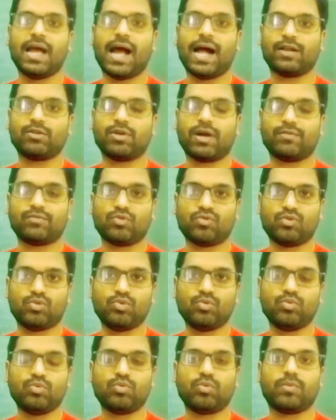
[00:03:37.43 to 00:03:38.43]
and you have to
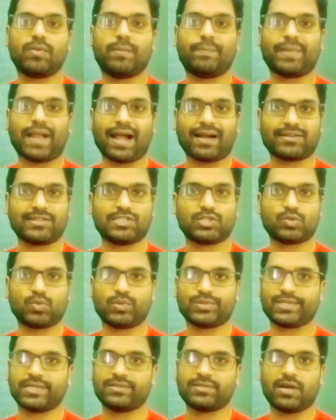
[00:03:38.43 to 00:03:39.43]
do practice
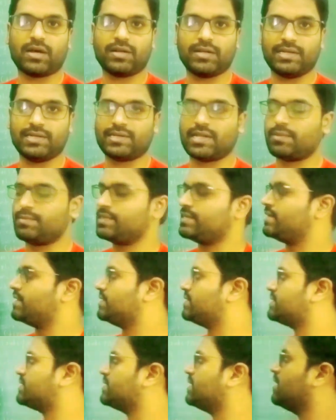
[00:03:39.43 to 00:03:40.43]
questions on
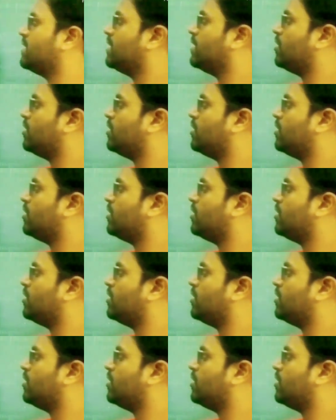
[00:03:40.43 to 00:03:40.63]
intermediates.